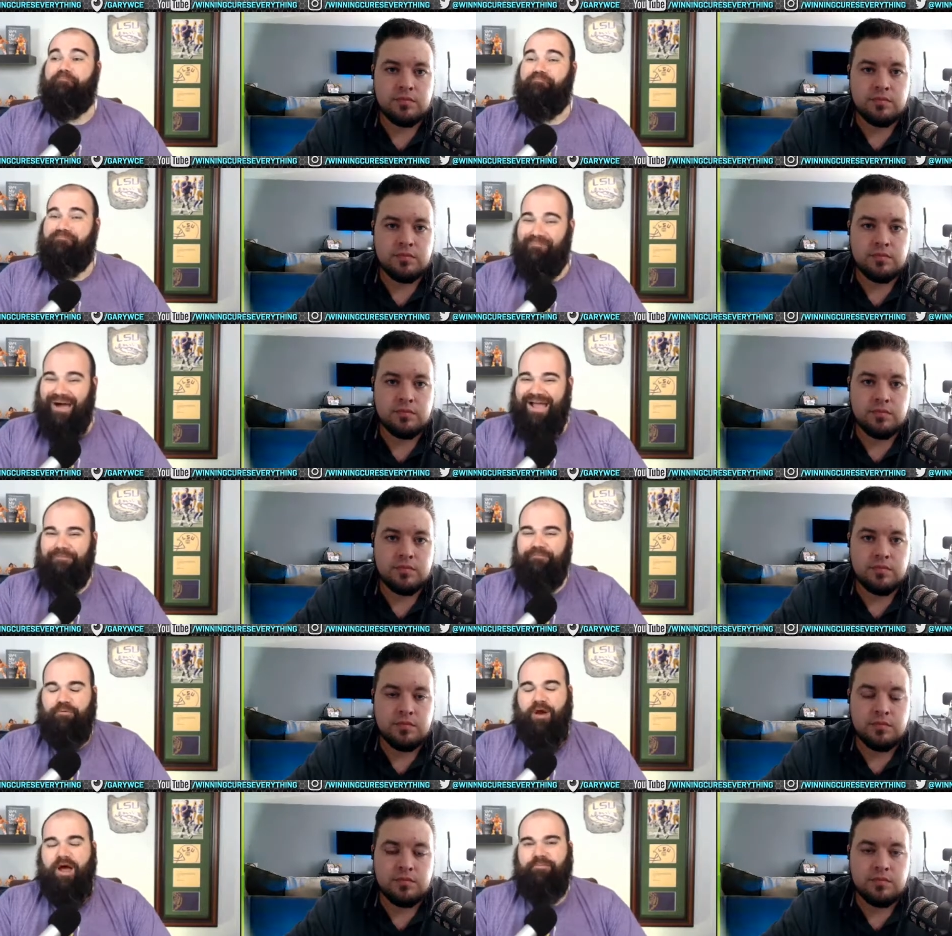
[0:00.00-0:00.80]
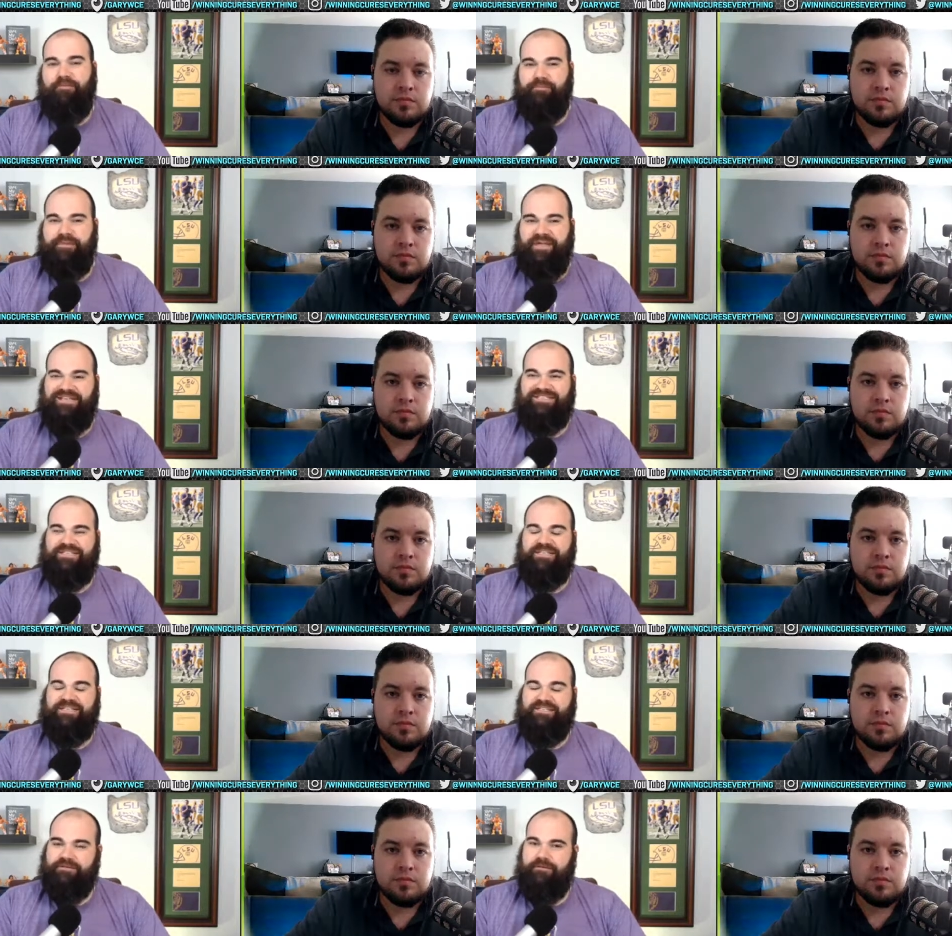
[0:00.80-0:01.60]
Speaker 1: My problem
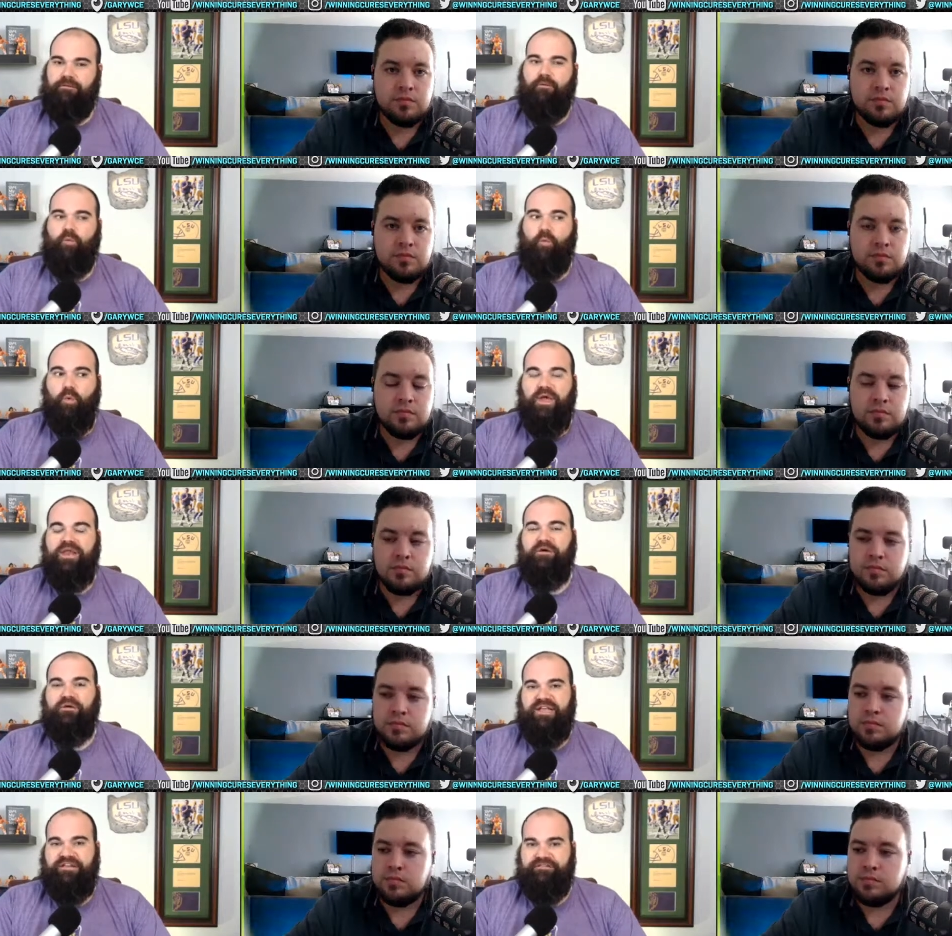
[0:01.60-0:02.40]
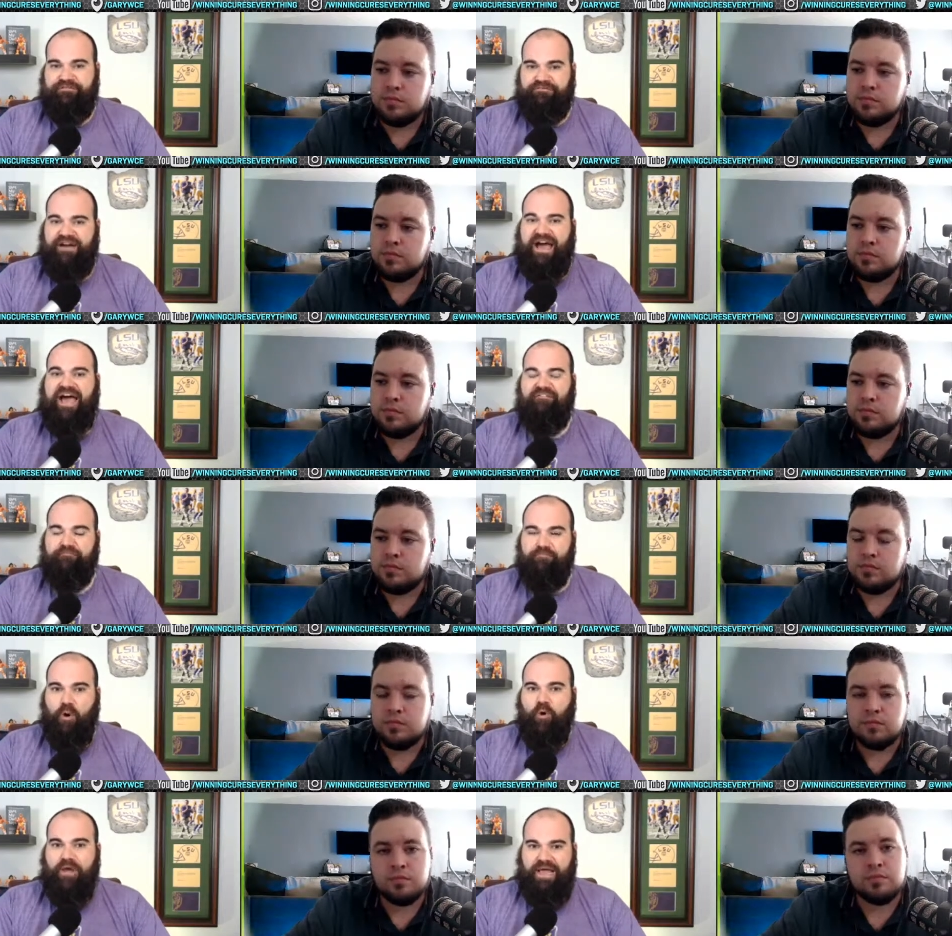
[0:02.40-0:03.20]
is we don't need 5
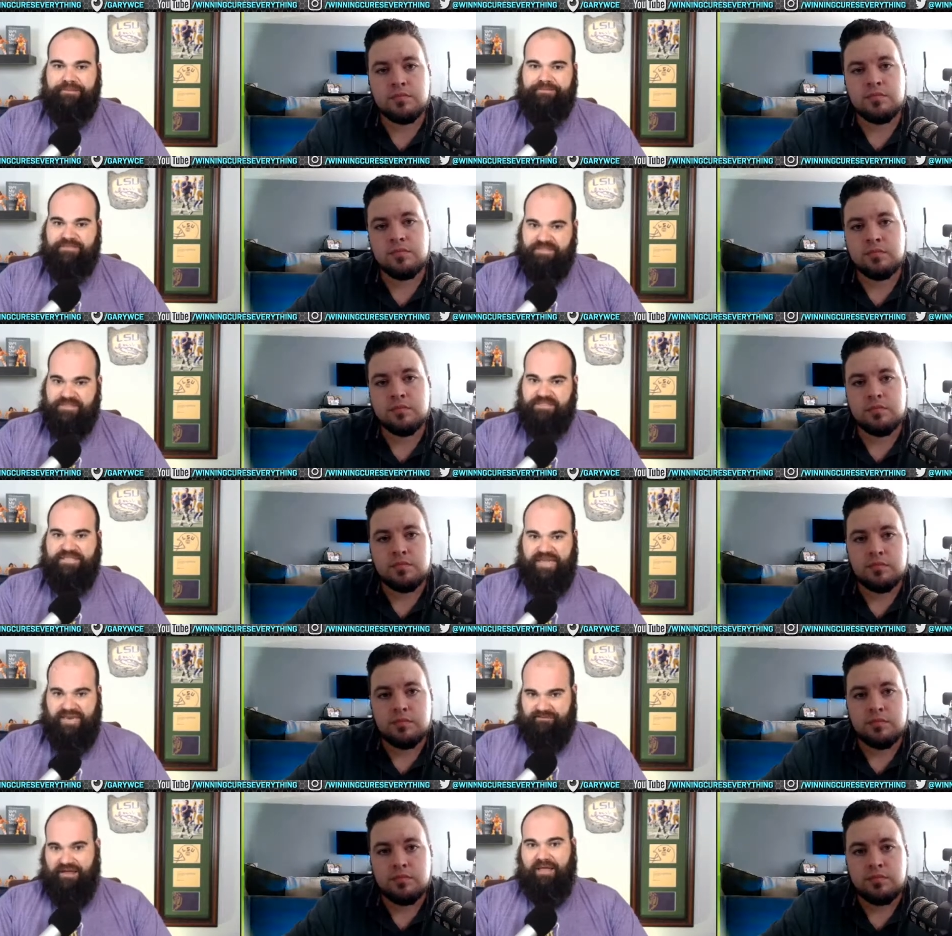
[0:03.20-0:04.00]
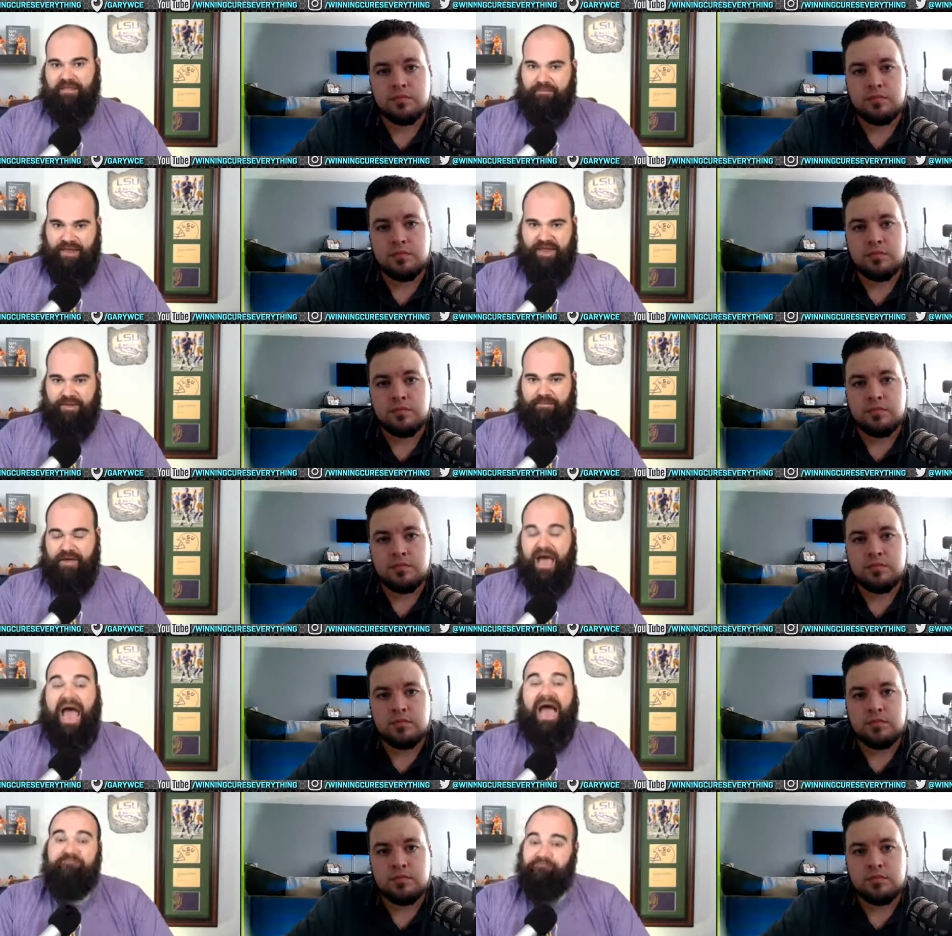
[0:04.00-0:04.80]
bowl games in the state of Alabama.
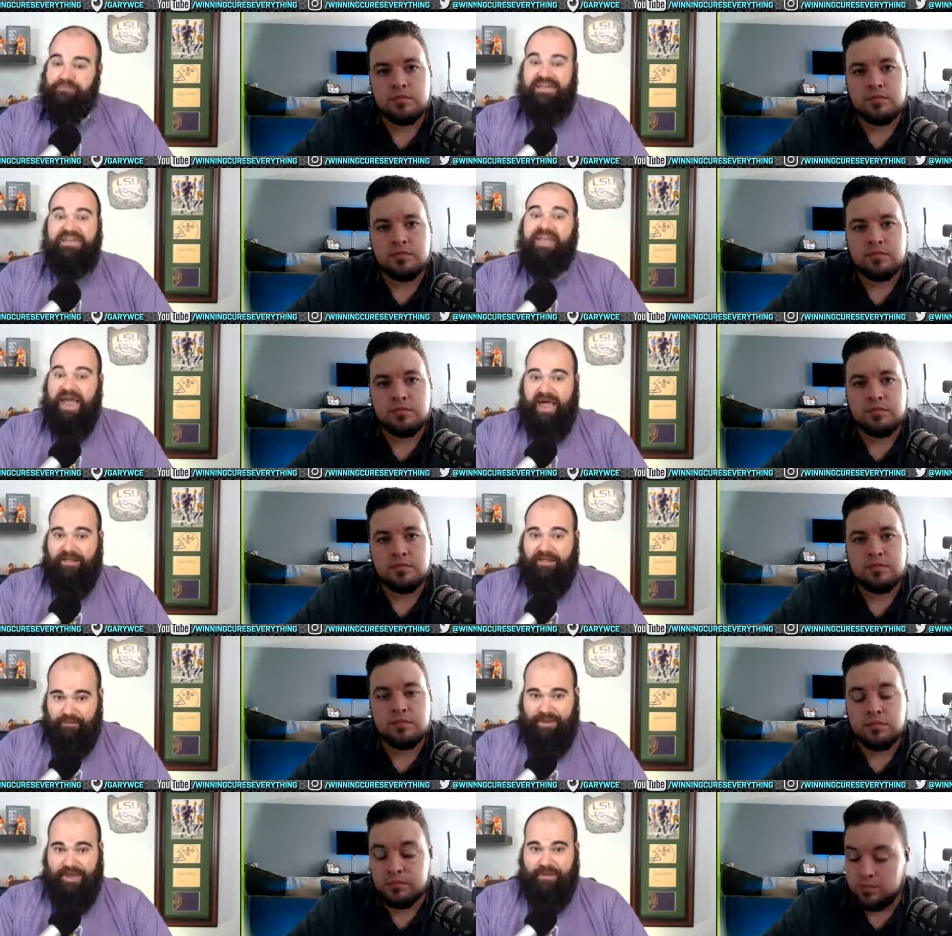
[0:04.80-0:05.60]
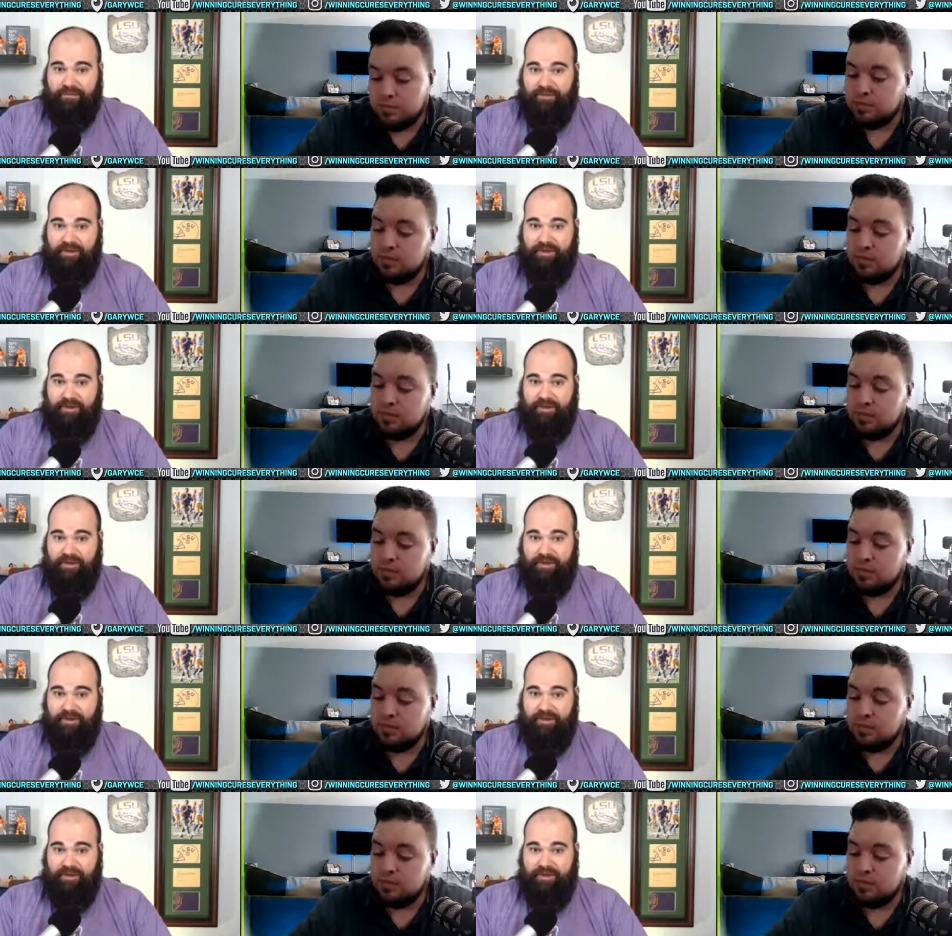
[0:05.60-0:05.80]
I've been to Alabama.